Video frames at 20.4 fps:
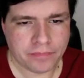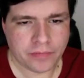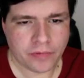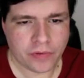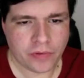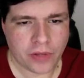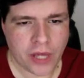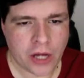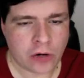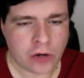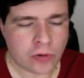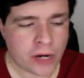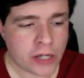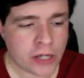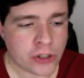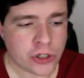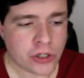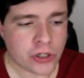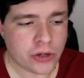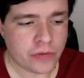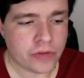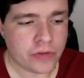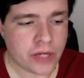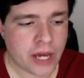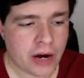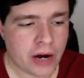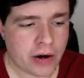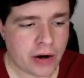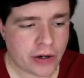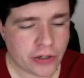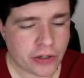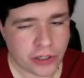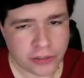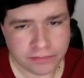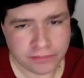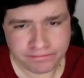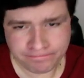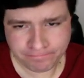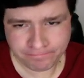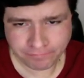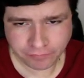iteration of the character.
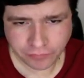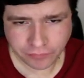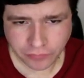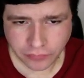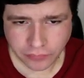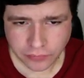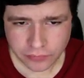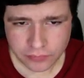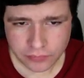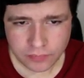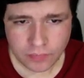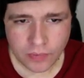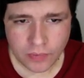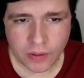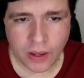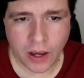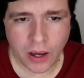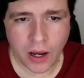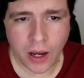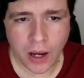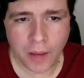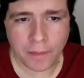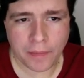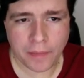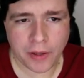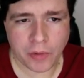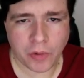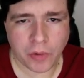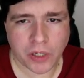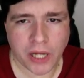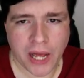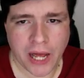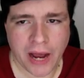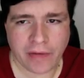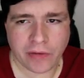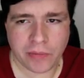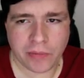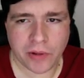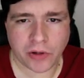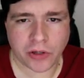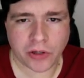It will not have
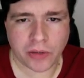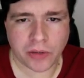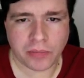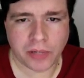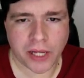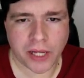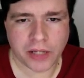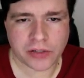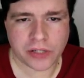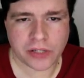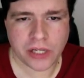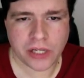the build complexity